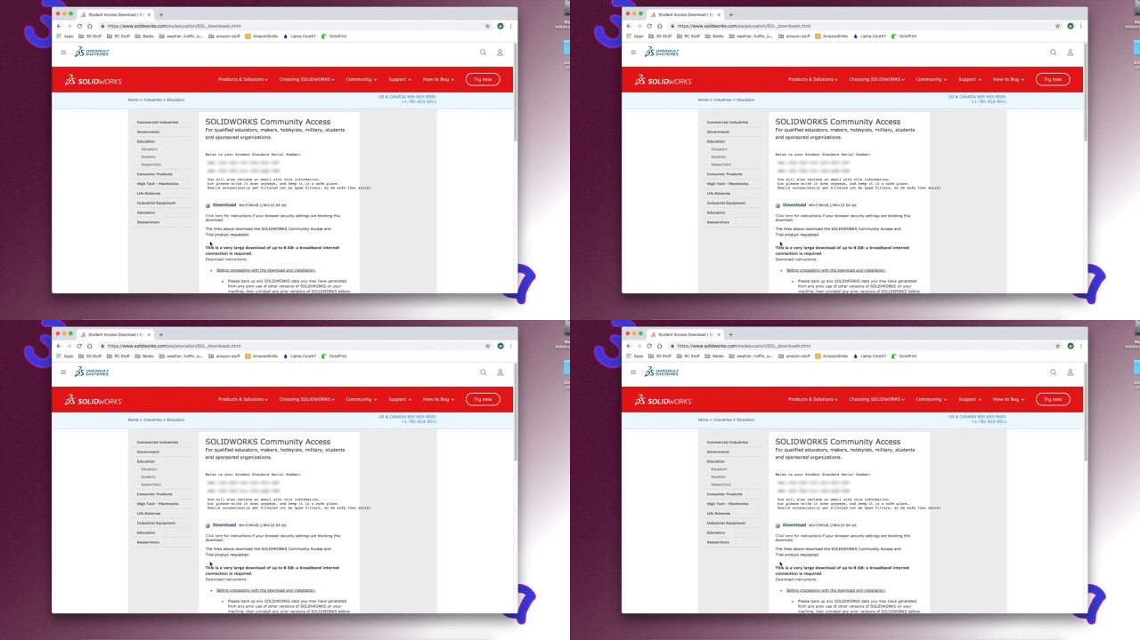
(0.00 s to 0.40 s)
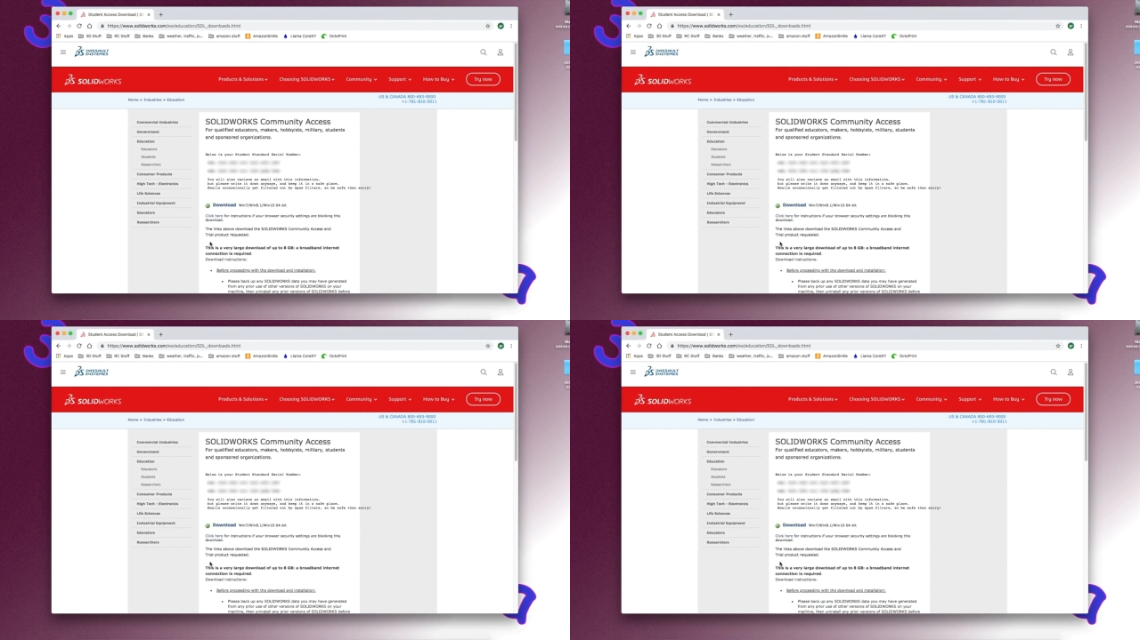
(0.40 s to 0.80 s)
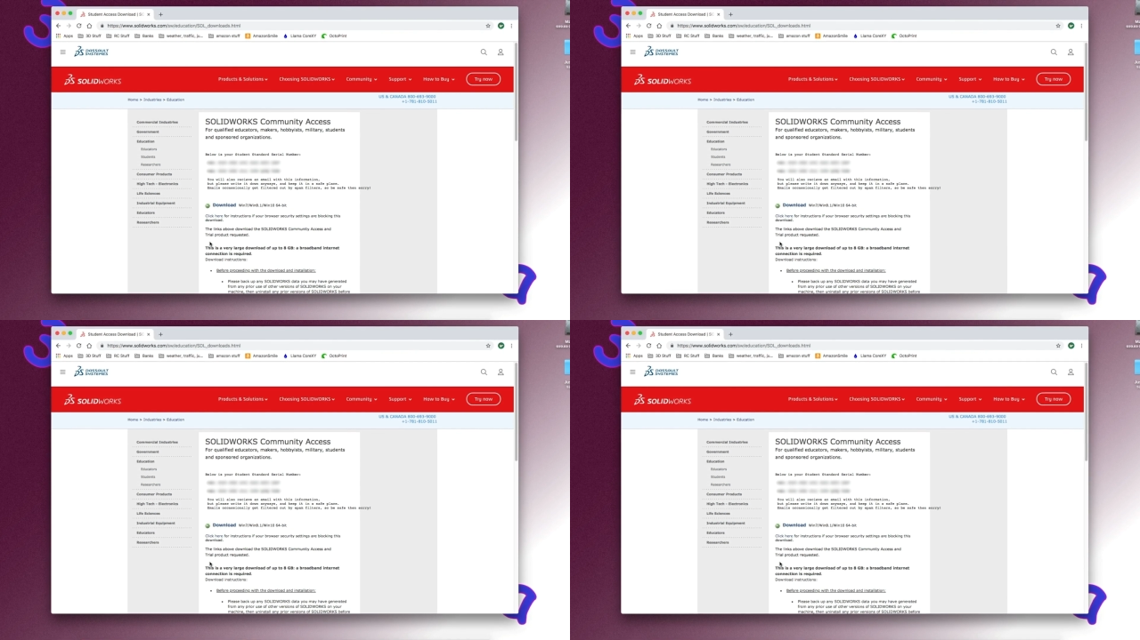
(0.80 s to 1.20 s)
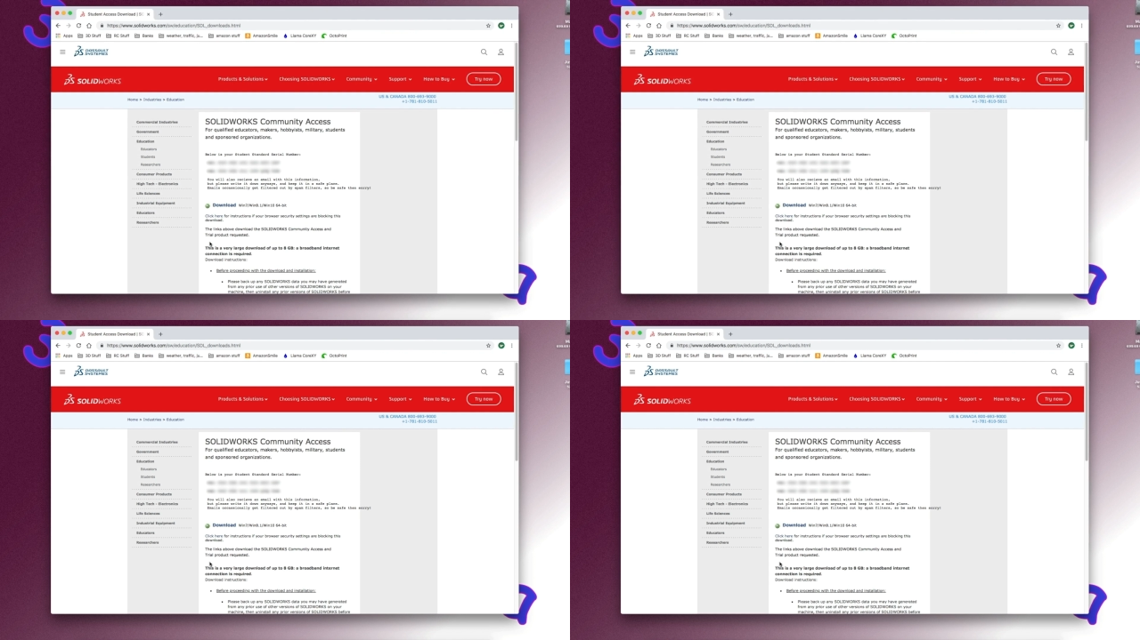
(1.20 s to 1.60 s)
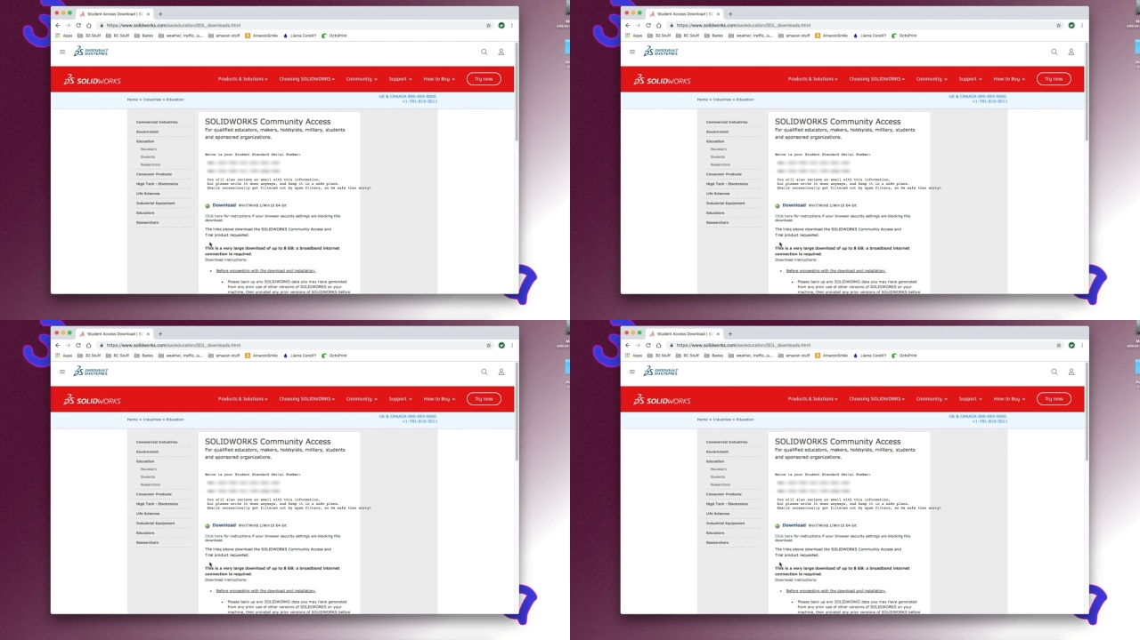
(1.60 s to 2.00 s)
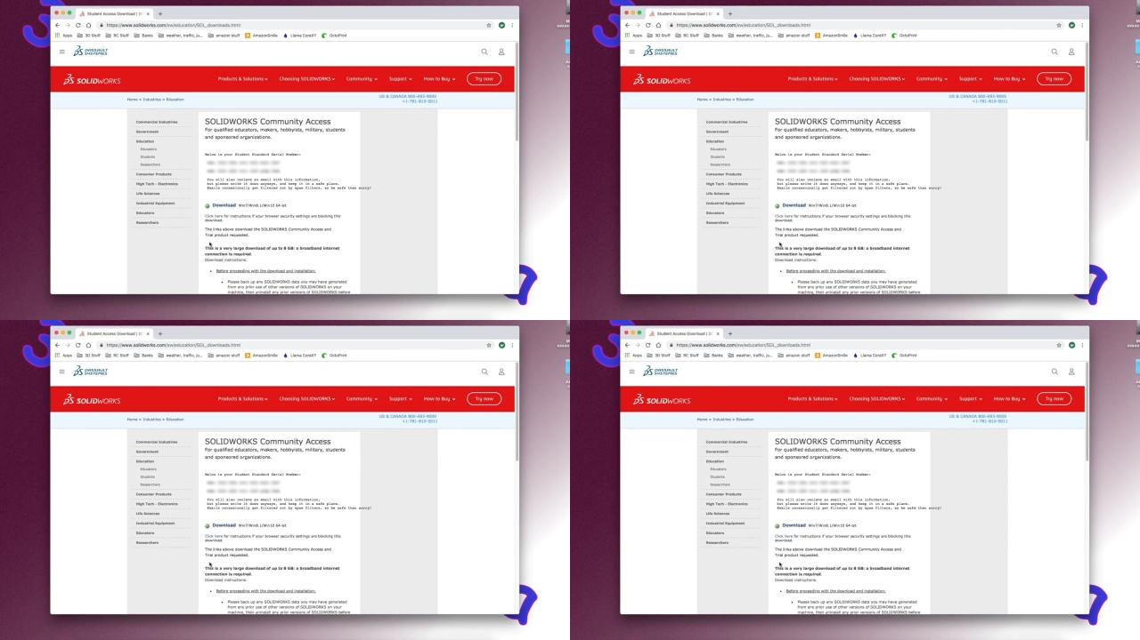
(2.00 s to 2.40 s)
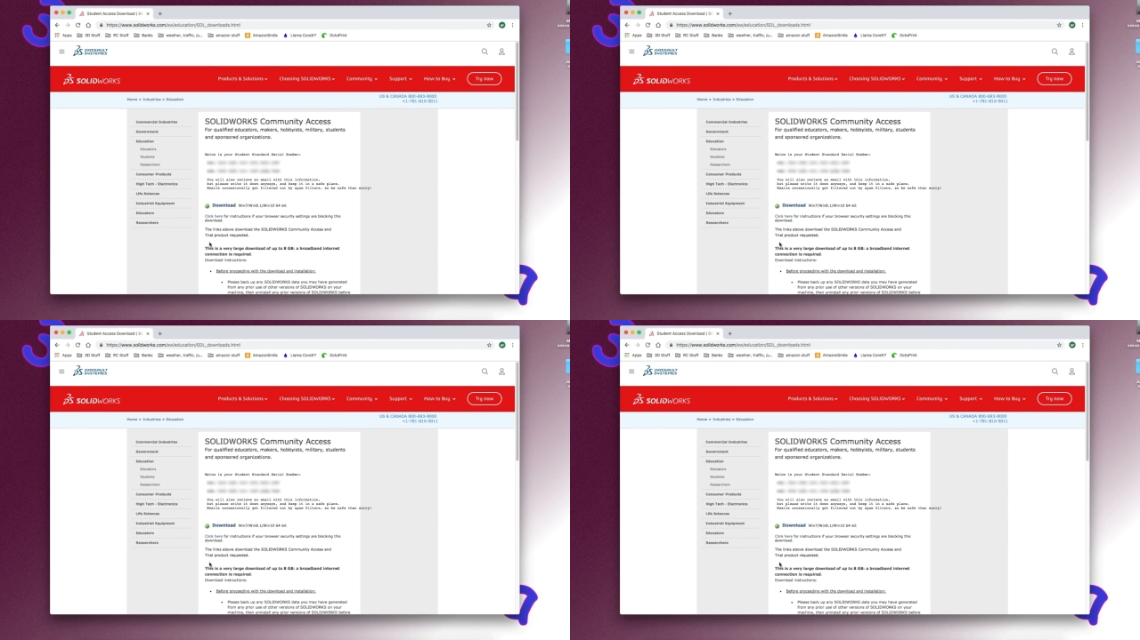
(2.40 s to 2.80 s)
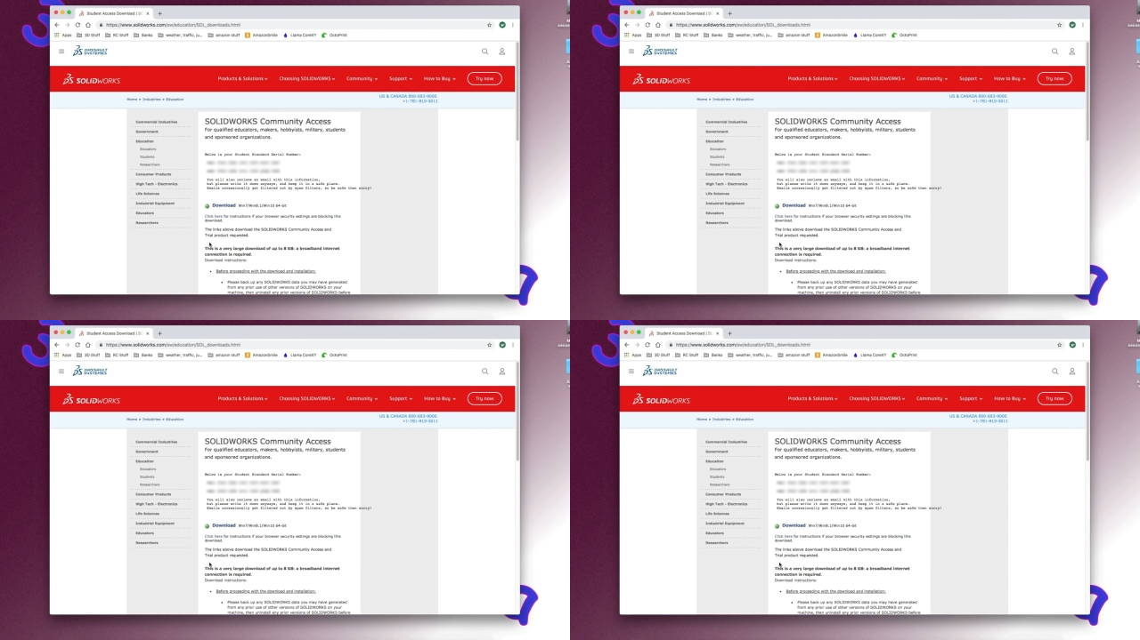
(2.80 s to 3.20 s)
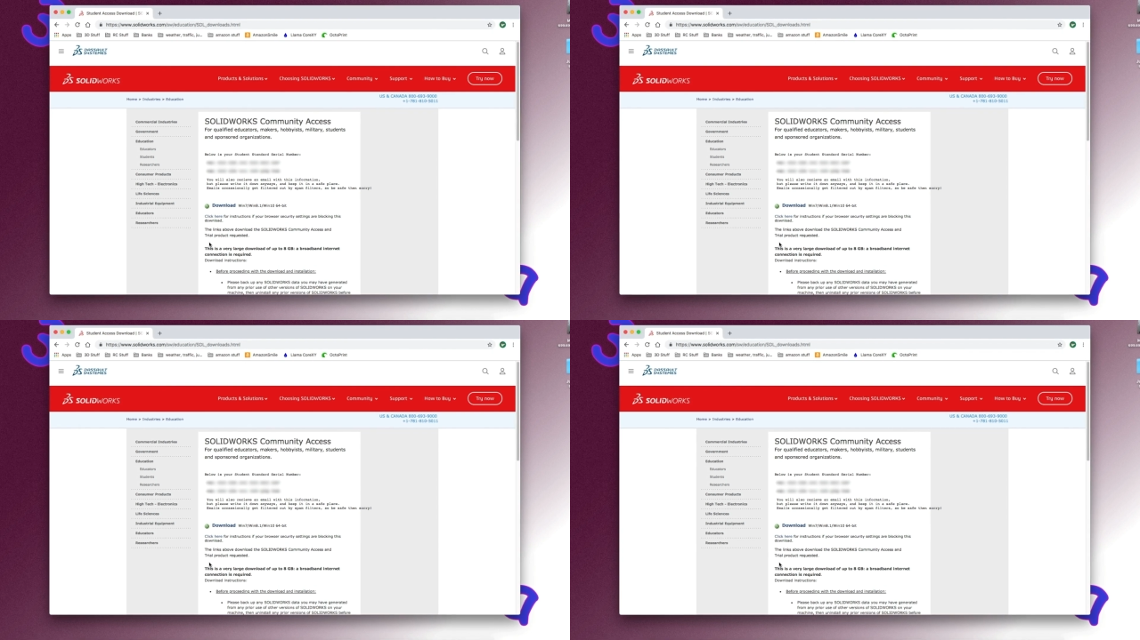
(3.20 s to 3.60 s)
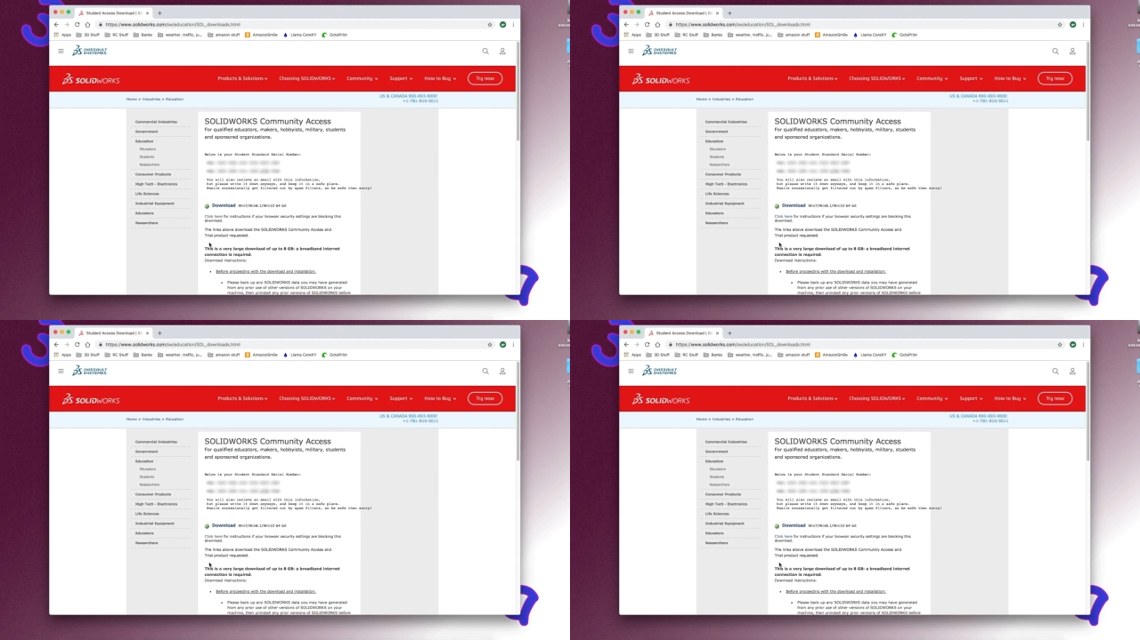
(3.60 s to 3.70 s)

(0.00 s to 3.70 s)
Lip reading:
Nobody's mouth can be seen.